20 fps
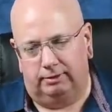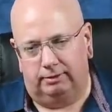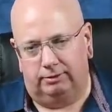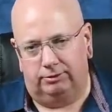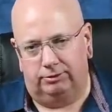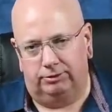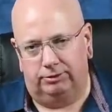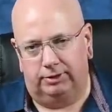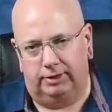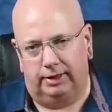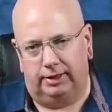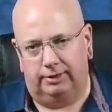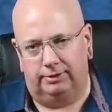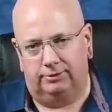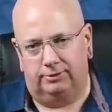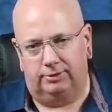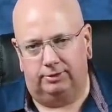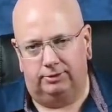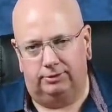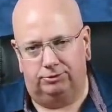They're
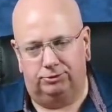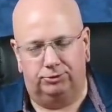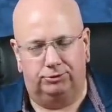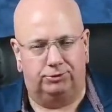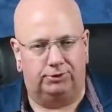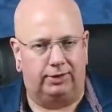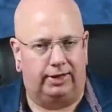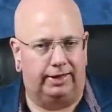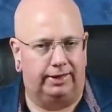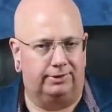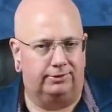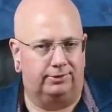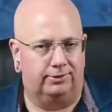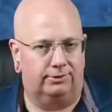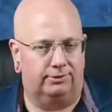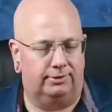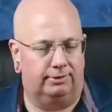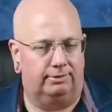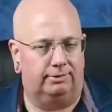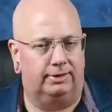not uh, true
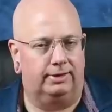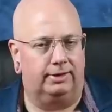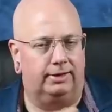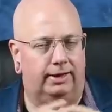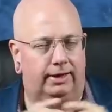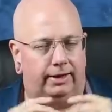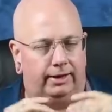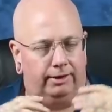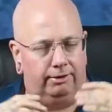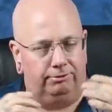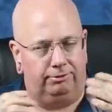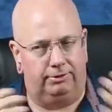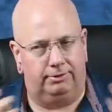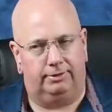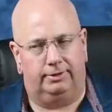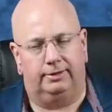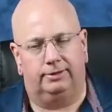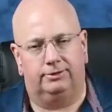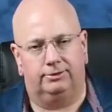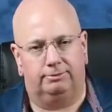scientists. They think
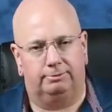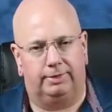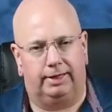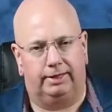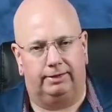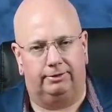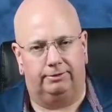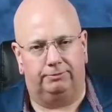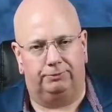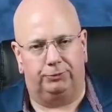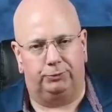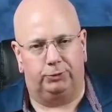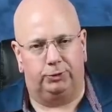everything is matter.